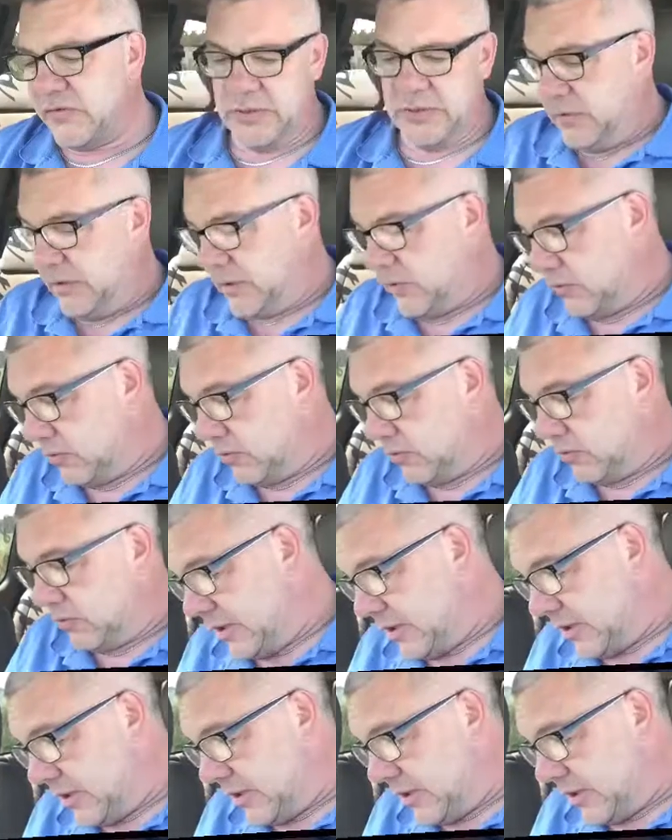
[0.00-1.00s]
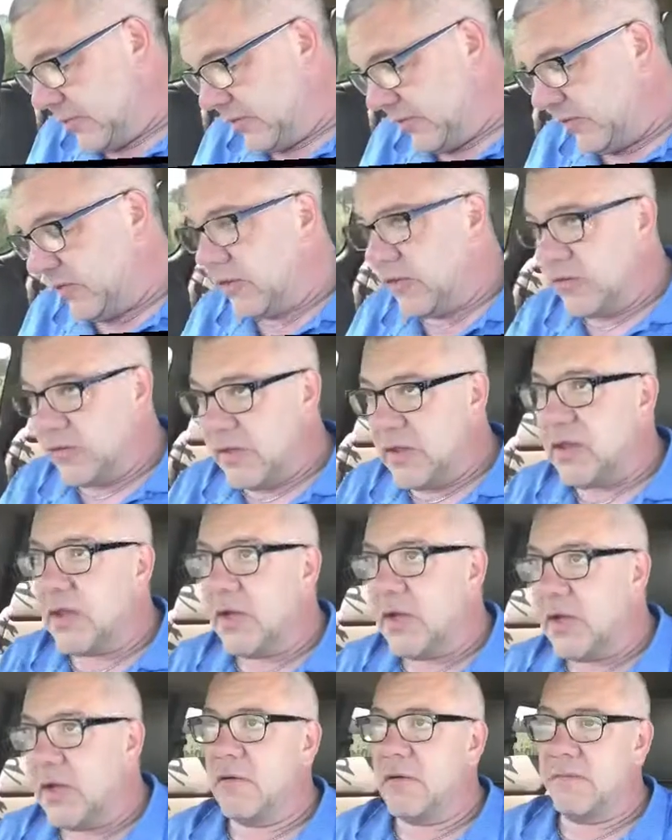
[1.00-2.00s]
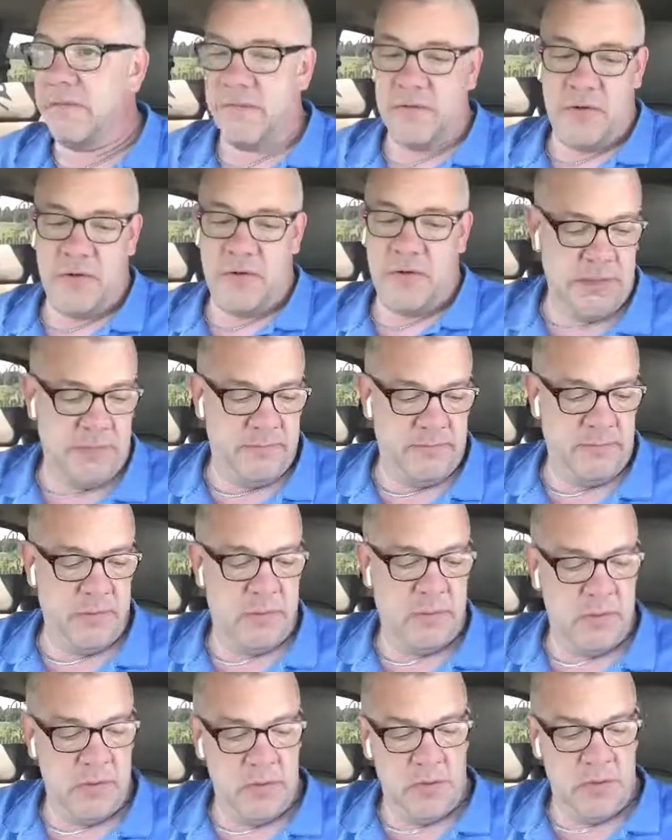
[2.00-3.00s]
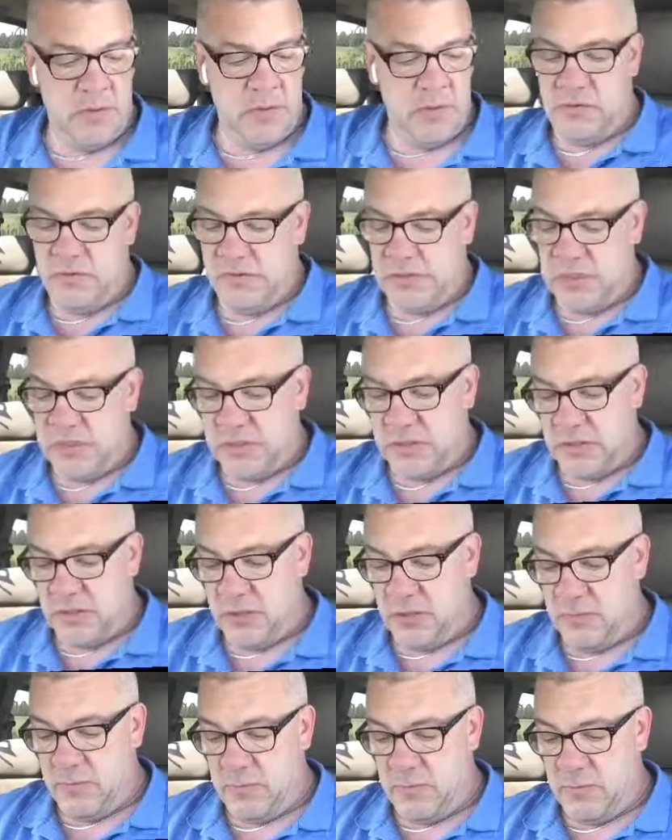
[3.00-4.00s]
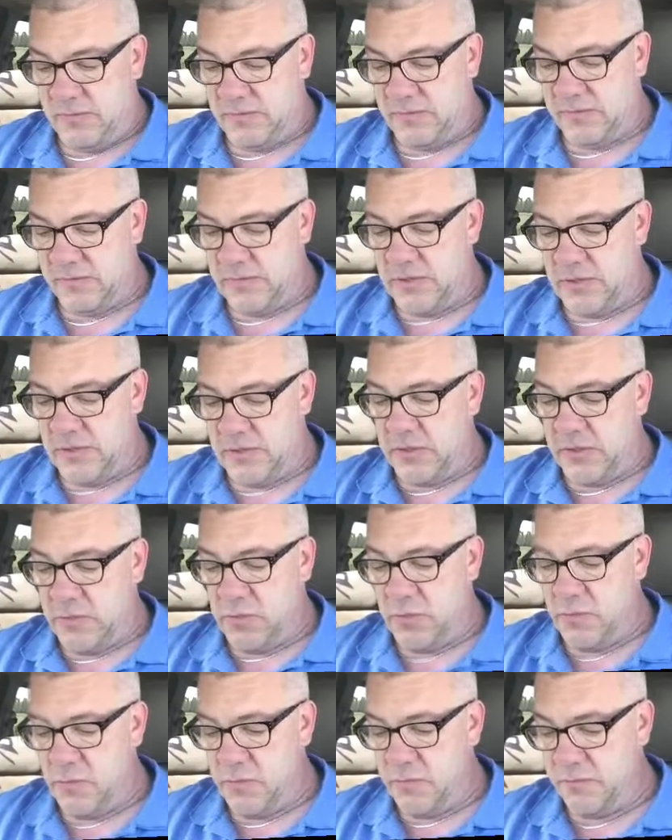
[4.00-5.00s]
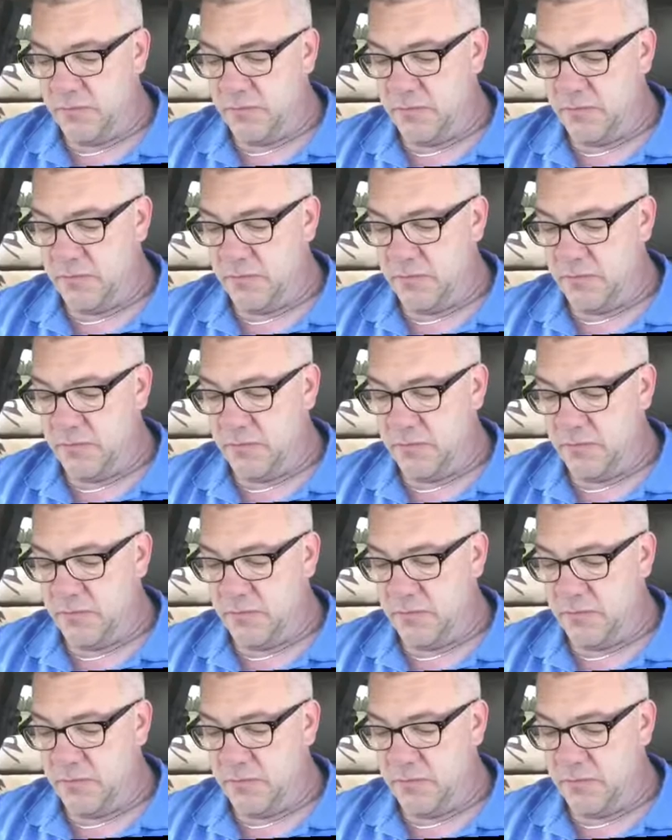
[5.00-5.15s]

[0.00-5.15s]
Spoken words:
really cool. Now I'm just going to sit there in front of me, check the comments. There we go.